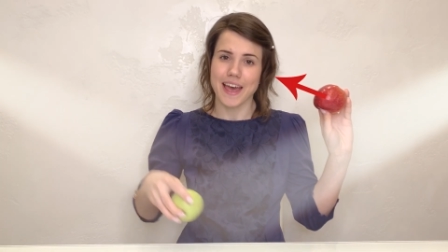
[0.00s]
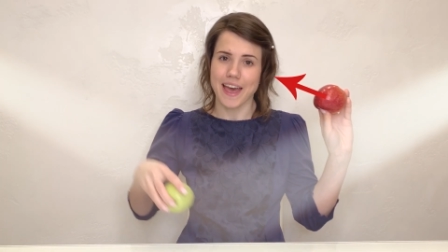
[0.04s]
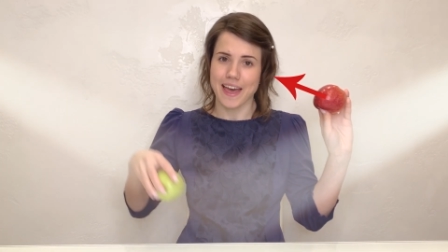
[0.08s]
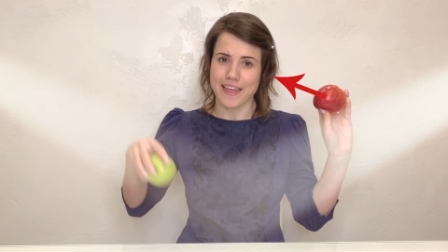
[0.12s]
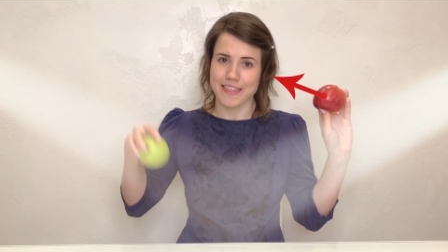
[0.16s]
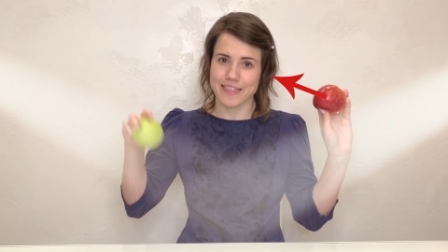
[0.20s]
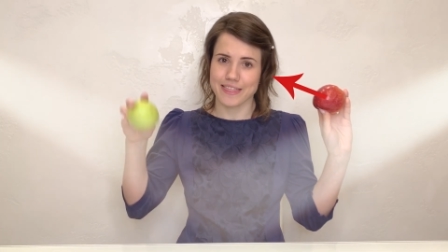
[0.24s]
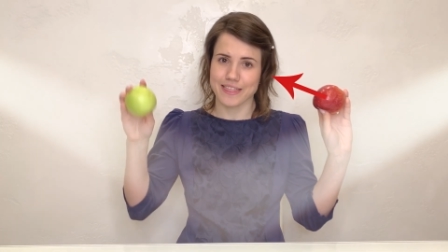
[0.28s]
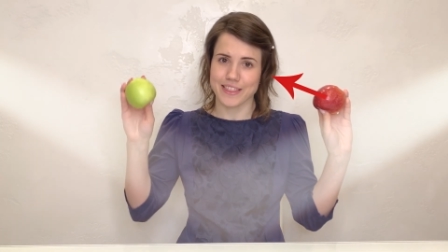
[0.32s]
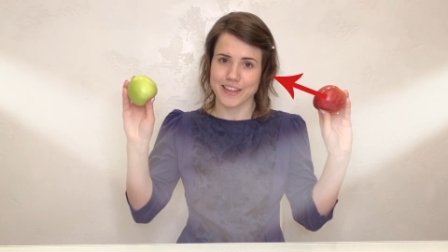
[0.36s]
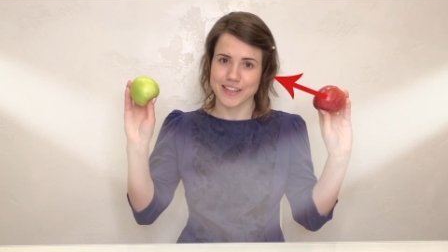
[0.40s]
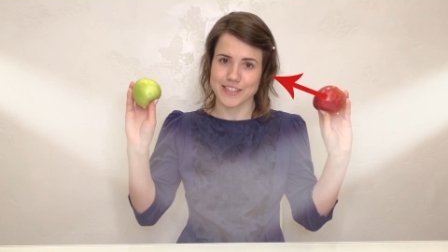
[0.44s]

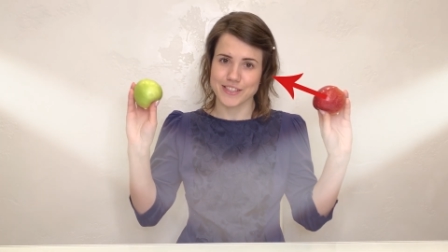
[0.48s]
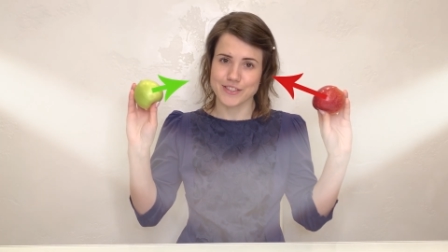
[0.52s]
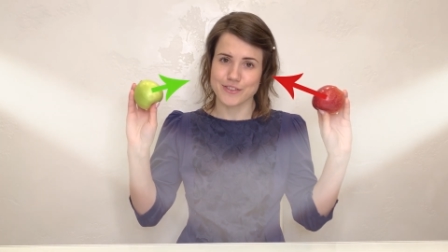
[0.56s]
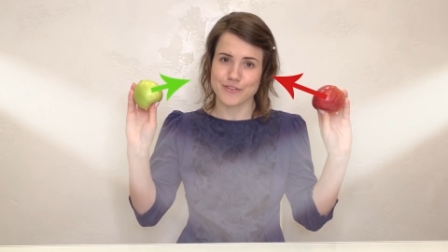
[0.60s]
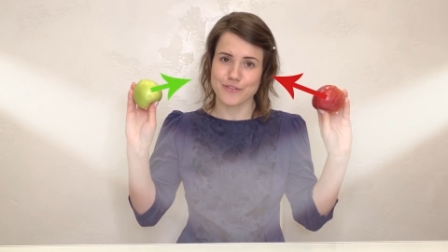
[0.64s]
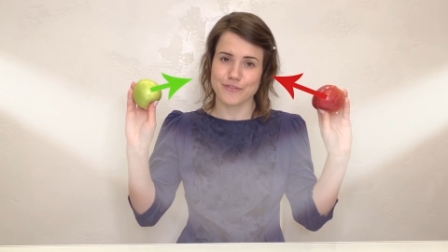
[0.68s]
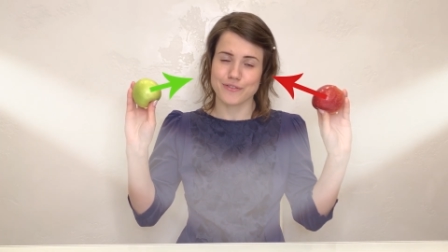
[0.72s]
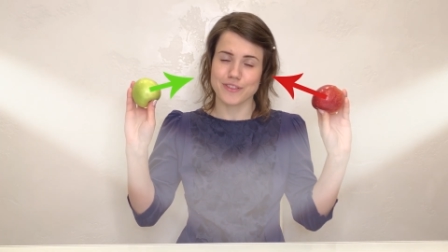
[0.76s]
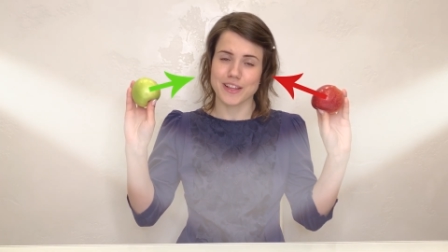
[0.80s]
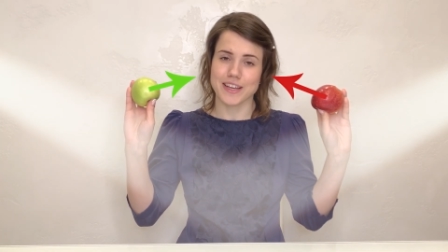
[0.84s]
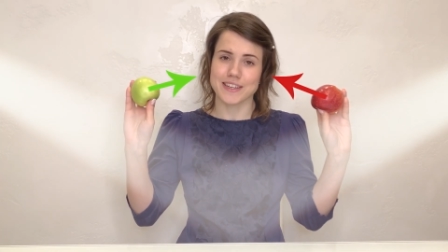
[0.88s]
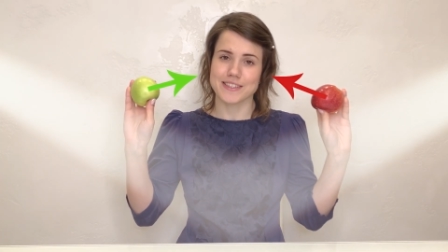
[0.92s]
and this
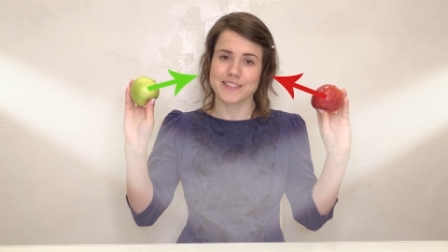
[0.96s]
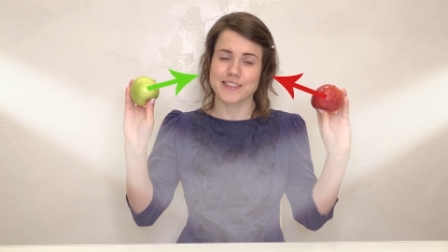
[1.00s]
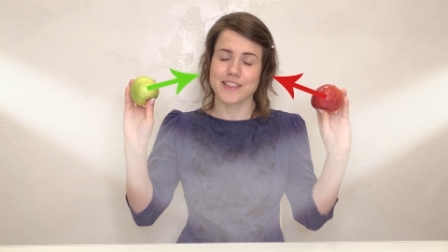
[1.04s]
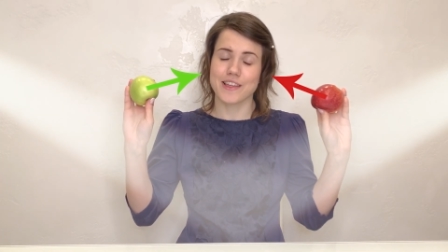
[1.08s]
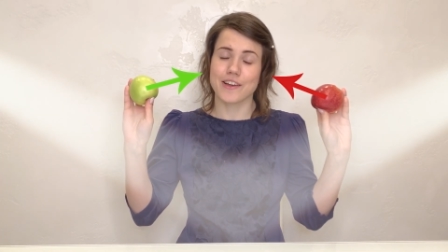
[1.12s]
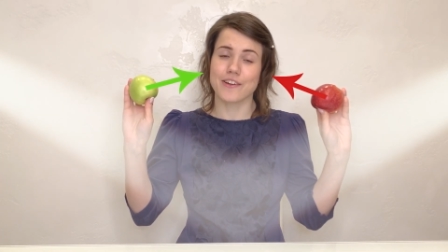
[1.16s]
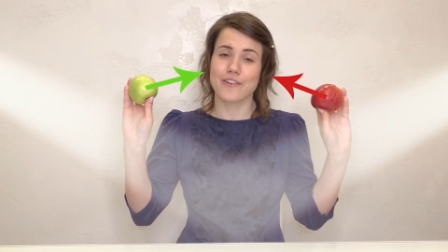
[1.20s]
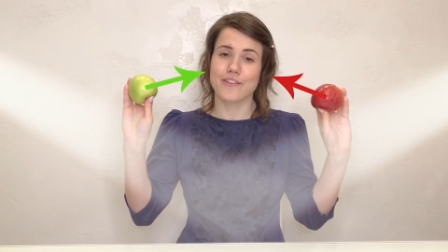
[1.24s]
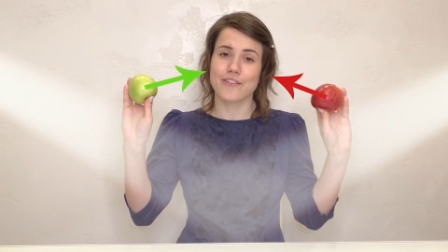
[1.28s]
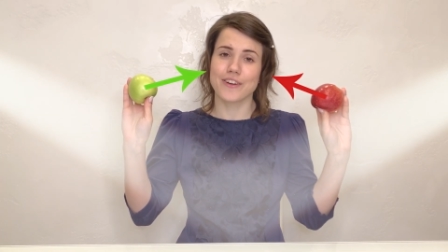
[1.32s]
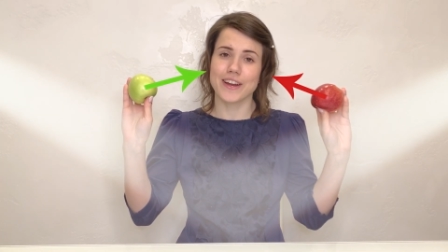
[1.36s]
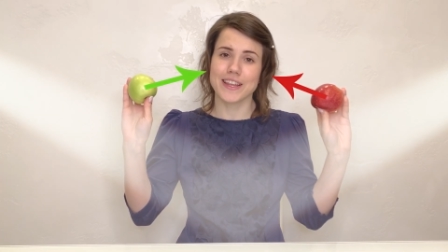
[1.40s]
reflects the
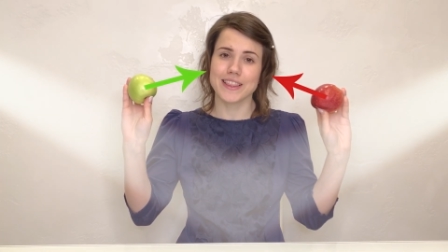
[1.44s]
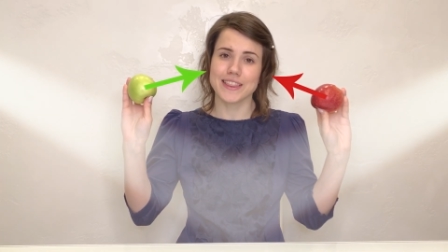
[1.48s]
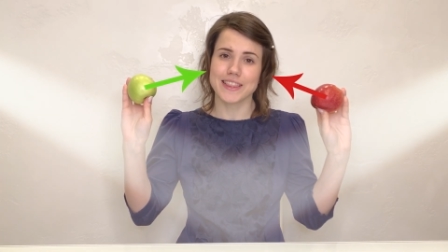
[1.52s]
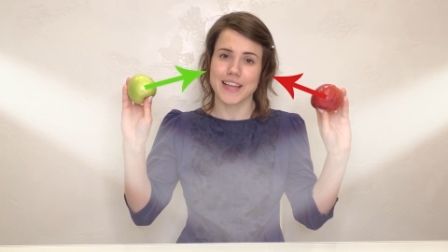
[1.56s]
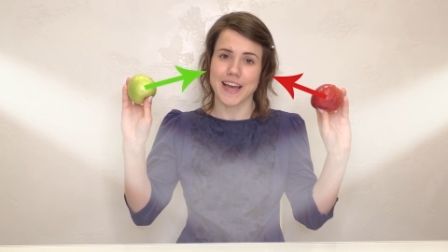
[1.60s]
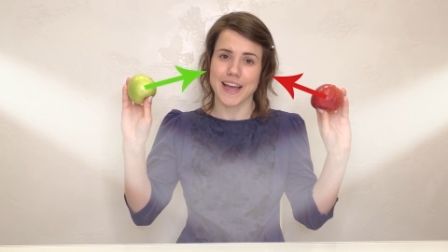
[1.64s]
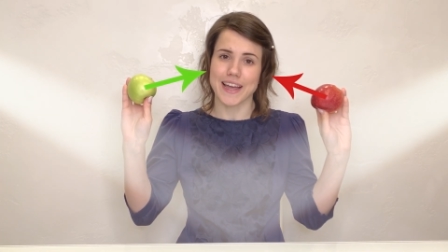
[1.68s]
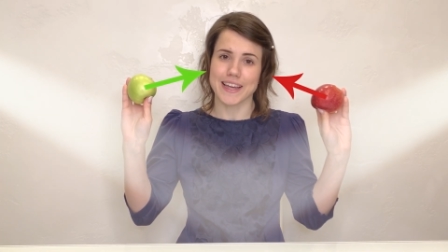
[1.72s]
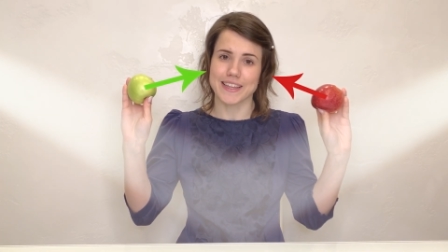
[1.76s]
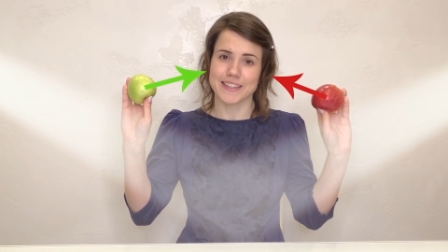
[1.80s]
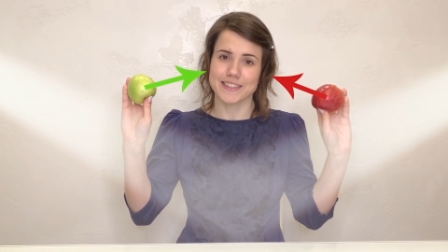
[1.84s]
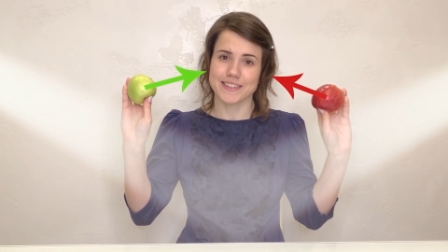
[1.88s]
green
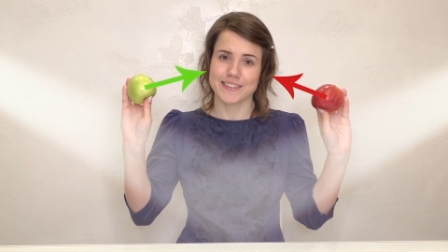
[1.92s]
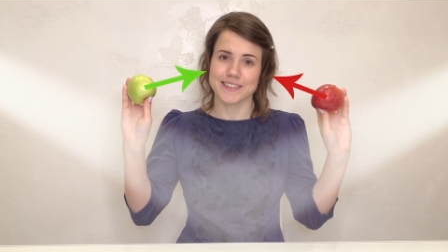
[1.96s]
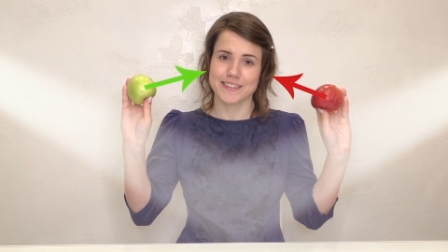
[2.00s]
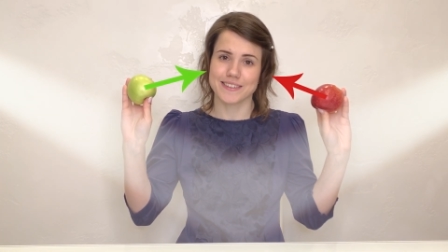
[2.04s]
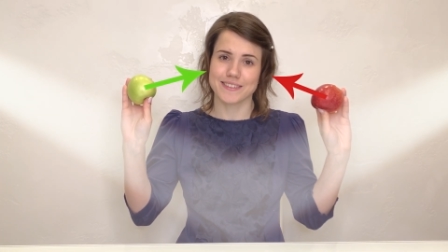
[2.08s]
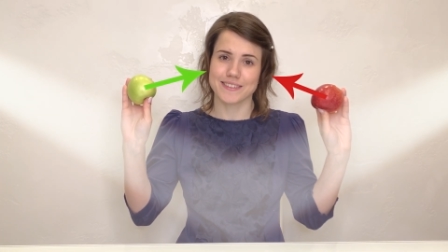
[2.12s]
light.